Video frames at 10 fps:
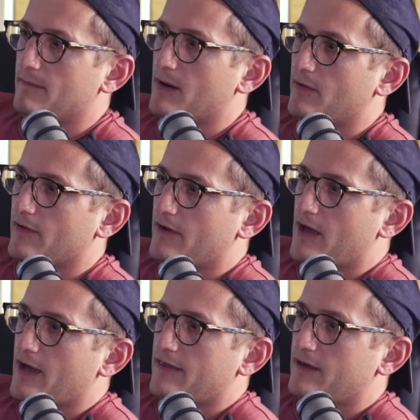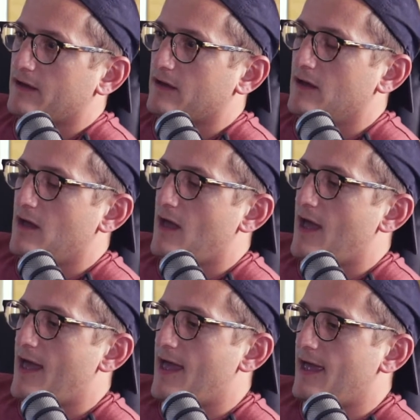And my brother and I think,
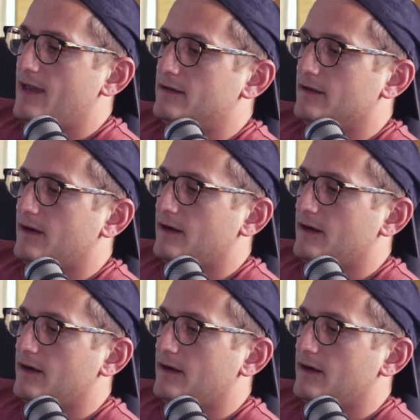and